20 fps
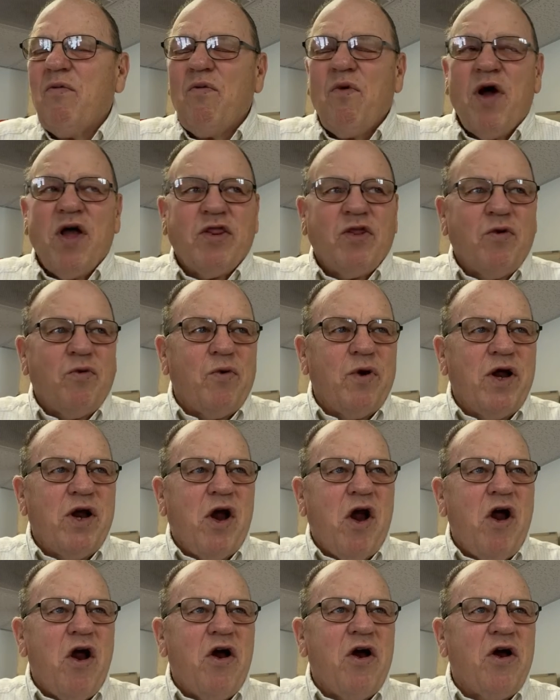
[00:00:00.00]
Whether
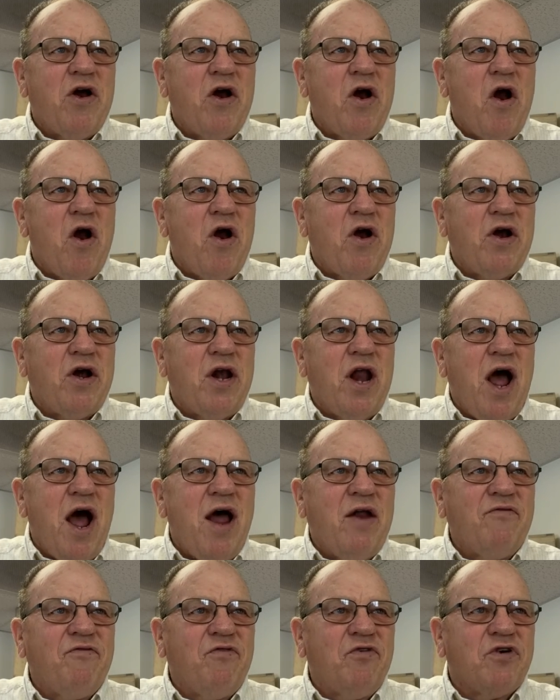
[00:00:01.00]
we are or
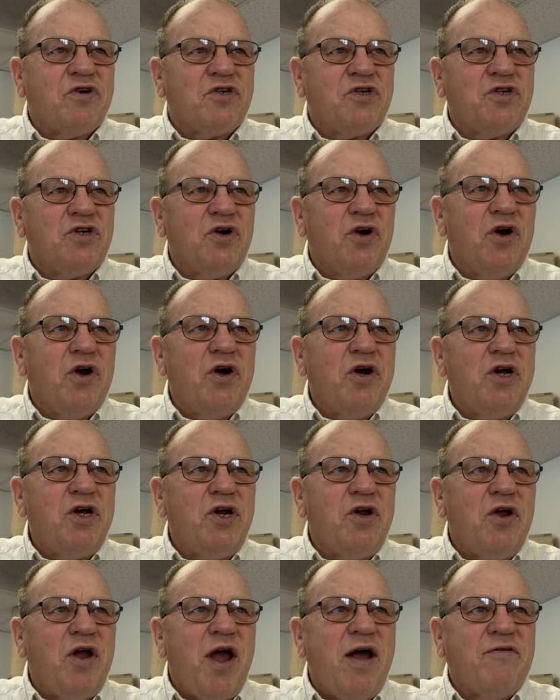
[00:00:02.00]
not for sure,
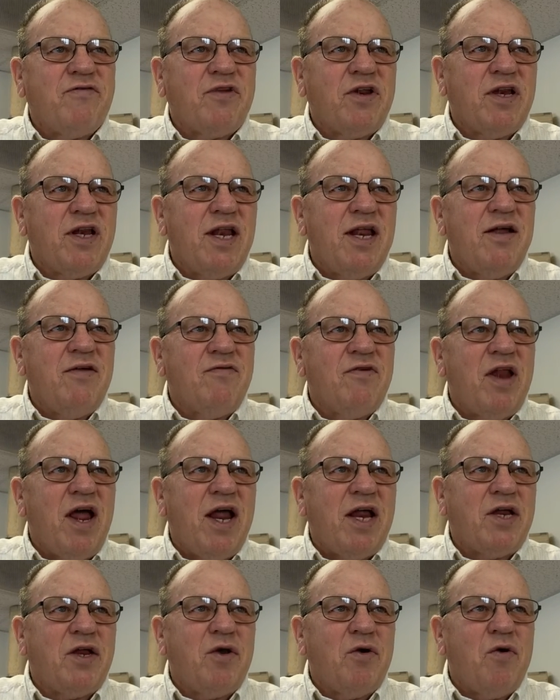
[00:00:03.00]
you have to live
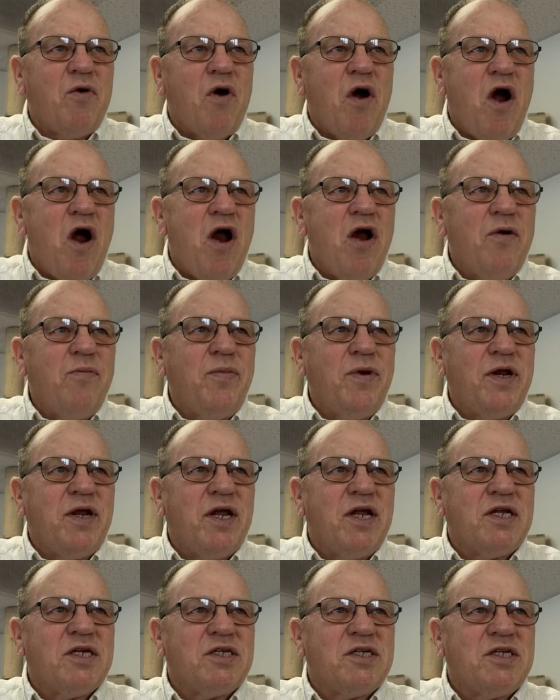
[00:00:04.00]
like you are,
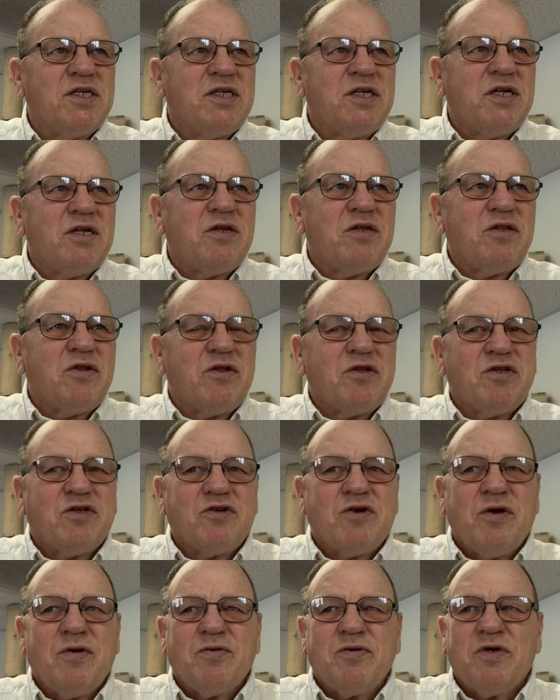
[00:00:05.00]
because the
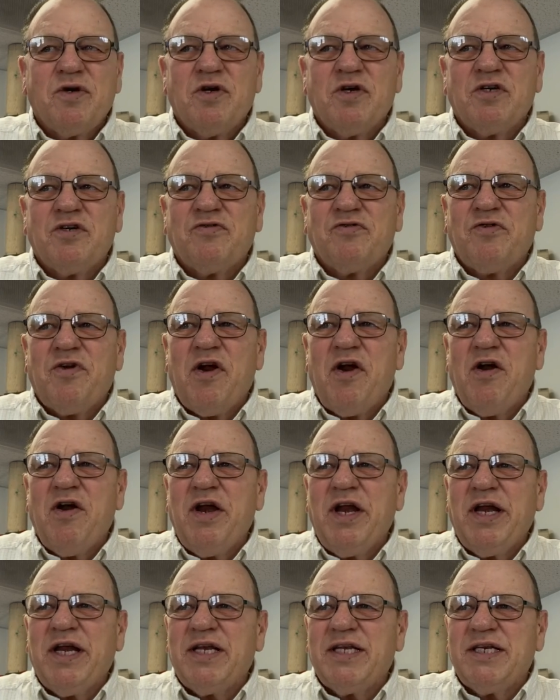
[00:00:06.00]
scripture is
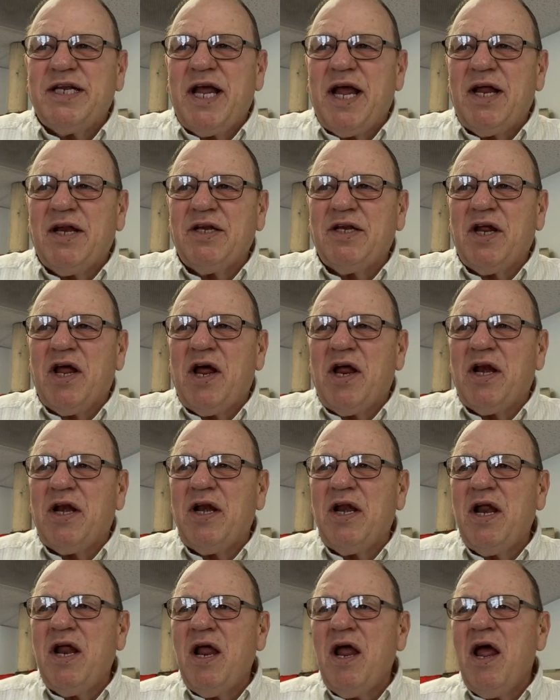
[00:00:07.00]
very intent
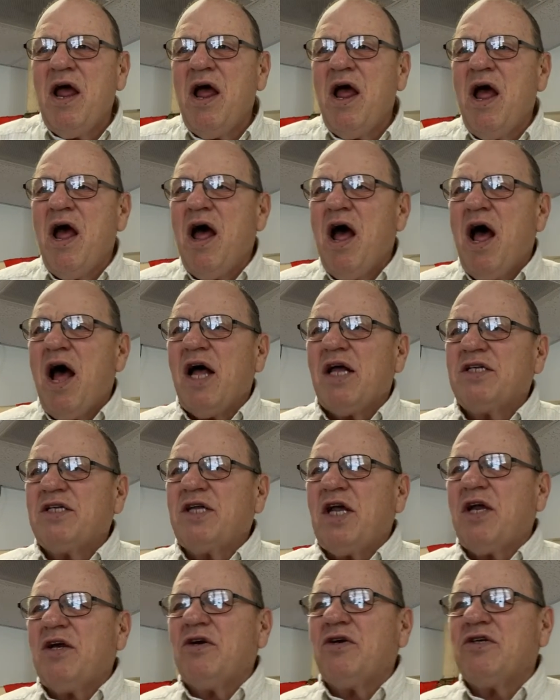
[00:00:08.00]
on
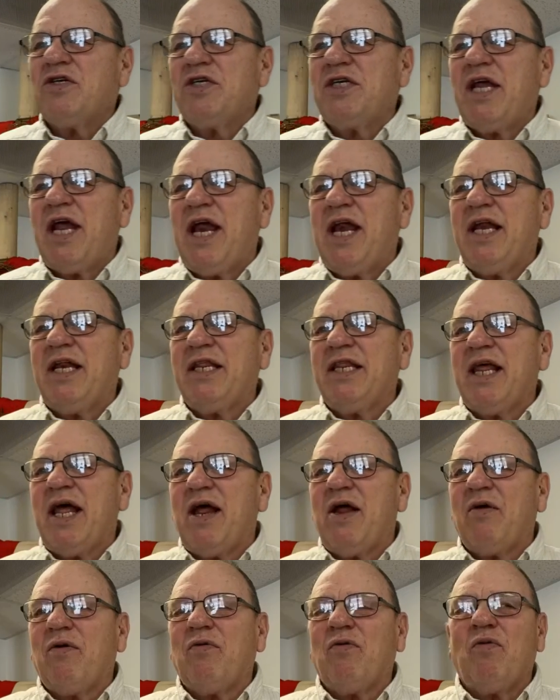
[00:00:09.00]
us understanding
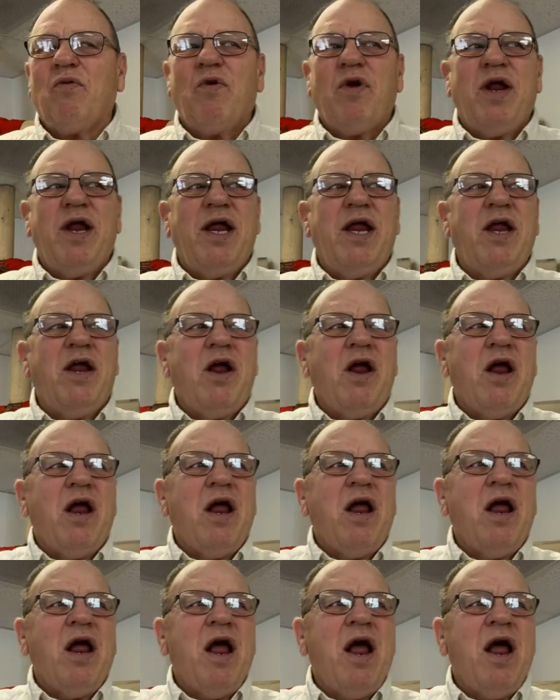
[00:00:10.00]
that we